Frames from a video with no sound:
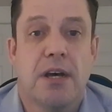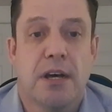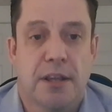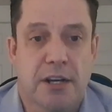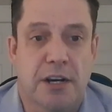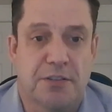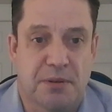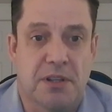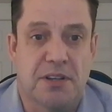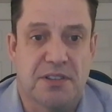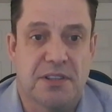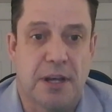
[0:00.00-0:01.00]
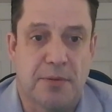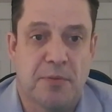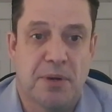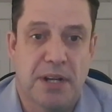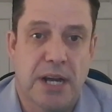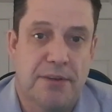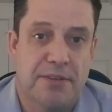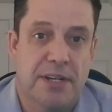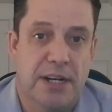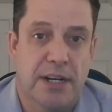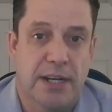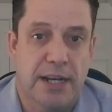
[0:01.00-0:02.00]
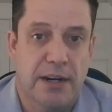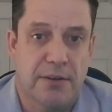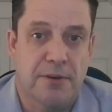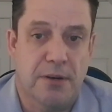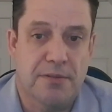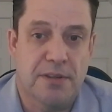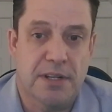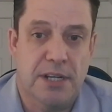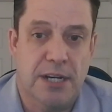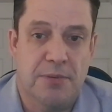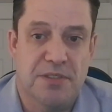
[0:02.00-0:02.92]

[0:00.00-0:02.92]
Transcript: the customer looks to them to be an advocate and get involved in the claim.